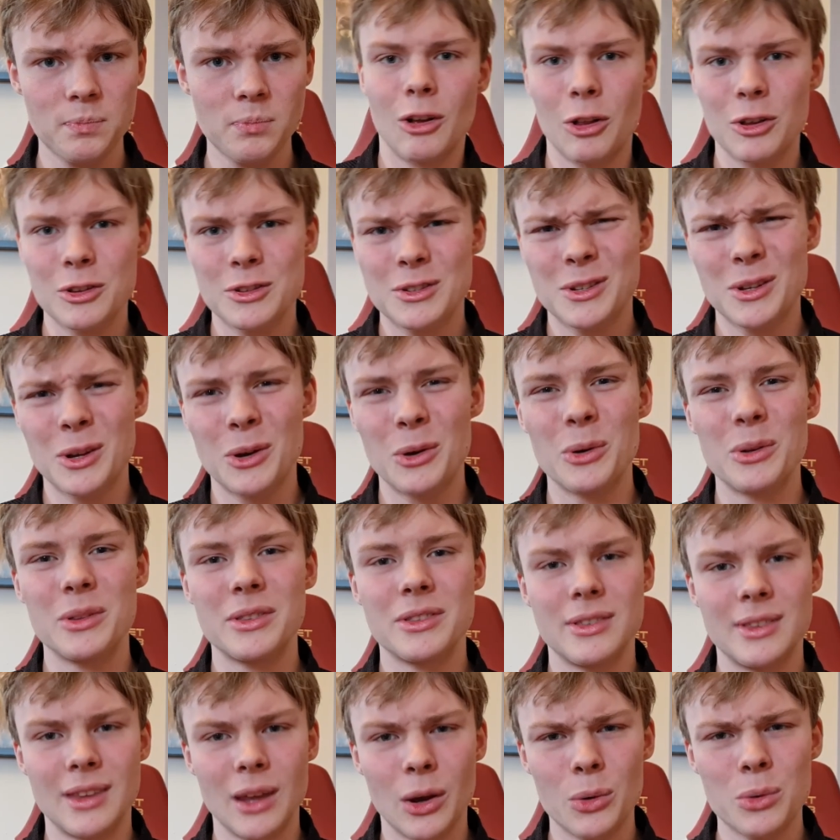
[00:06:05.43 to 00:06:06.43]

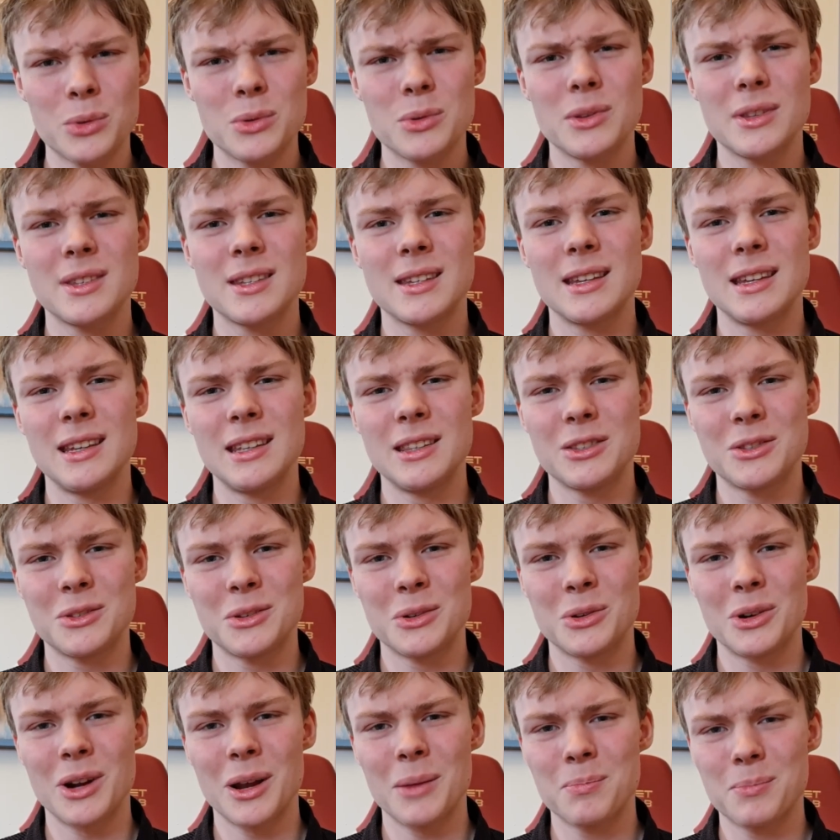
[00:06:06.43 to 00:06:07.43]
Also, don't
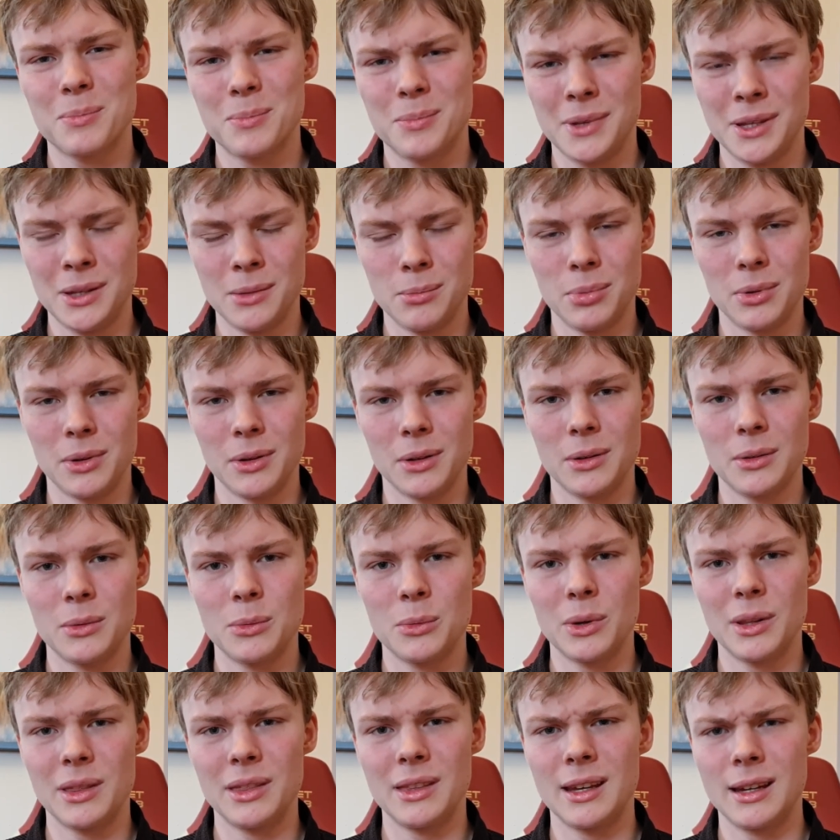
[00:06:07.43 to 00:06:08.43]
interrupt people
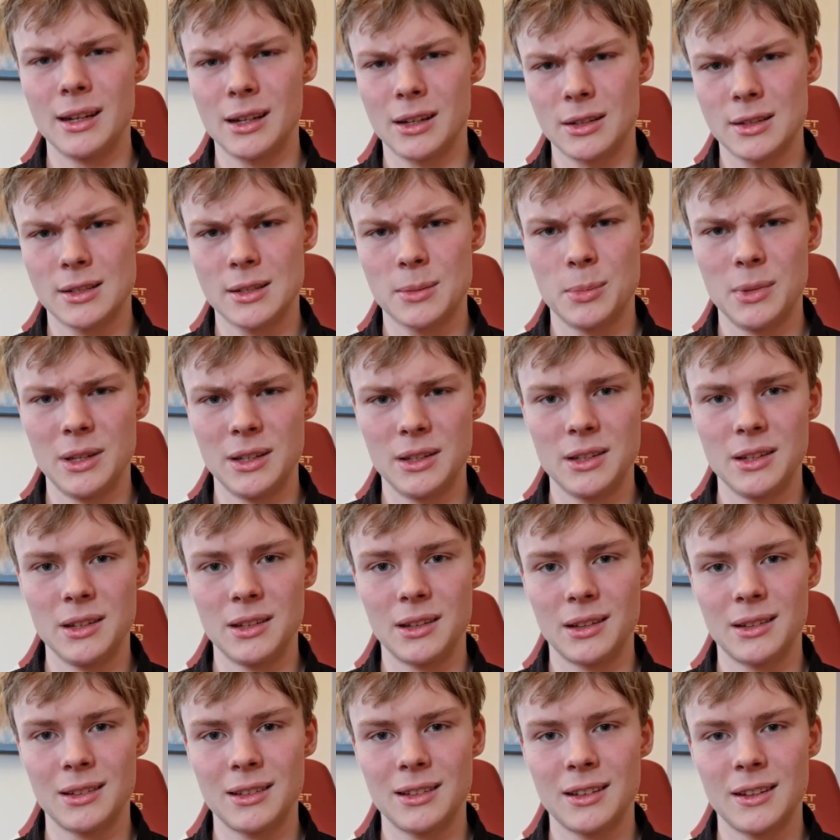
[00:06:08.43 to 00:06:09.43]
when they are
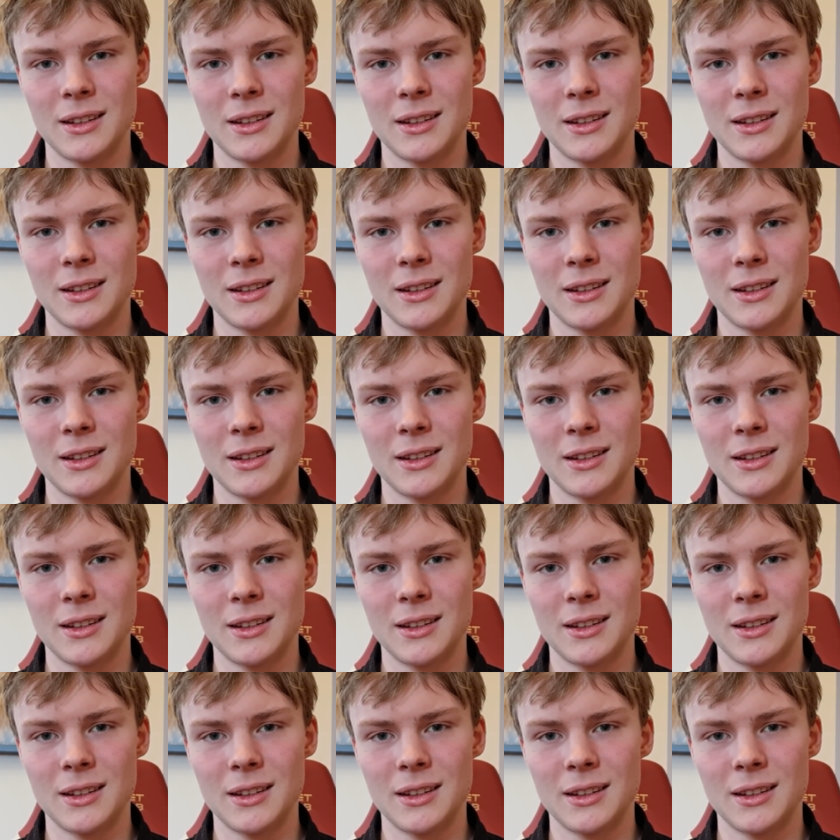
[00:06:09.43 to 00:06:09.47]
speaking.